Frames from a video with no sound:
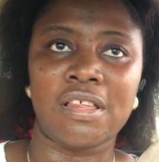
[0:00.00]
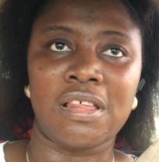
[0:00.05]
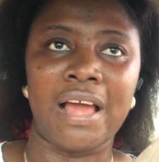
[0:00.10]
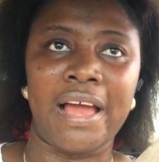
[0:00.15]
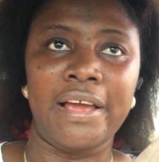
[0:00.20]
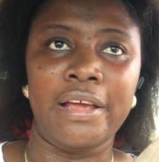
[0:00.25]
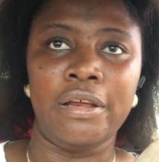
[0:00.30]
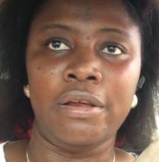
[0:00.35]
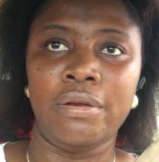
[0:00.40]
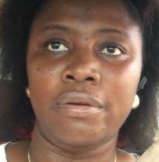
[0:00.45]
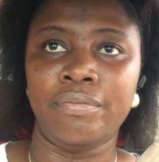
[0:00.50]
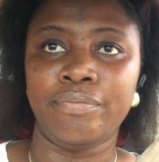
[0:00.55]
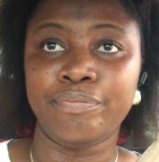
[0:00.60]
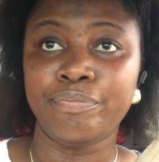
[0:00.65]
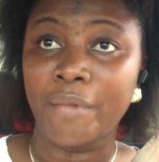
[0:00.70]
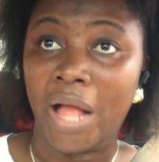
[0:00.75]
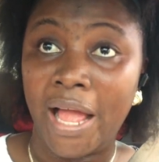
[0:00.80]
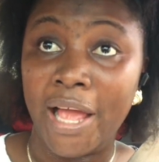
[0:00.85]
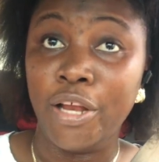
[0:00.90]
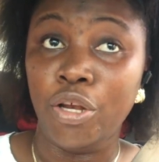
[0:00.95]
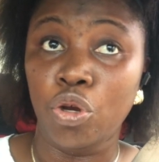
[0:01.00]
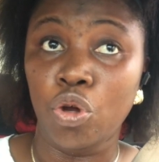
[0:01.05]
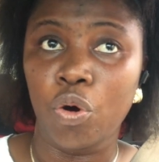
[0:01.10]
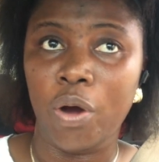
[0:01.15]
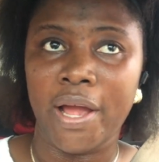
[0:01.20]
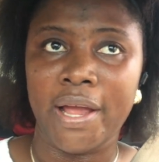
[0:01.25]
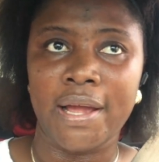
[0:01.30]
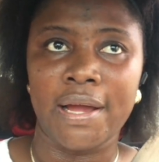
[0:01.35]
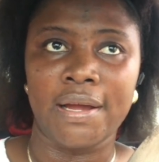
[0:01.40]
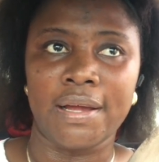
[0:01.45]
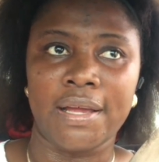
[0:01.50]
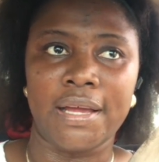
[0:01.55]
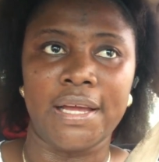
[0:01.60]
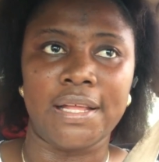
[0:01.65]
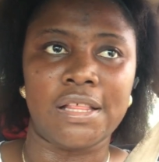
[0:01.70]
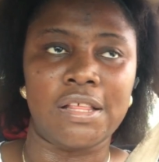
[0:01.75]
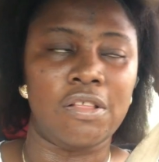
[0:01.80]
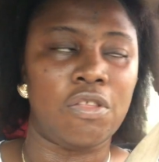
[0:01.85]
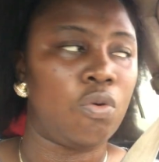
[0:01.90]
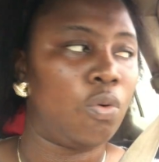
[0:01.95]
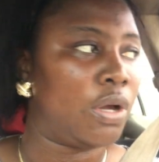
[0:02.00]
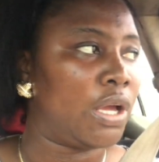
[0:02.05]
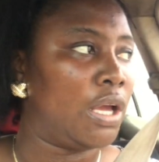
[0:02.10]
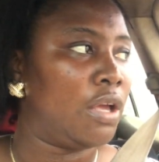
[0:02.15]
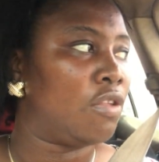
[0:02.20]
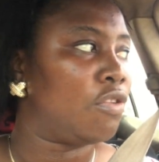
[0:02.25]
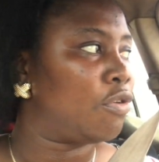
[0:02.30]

I know I can get it, okay?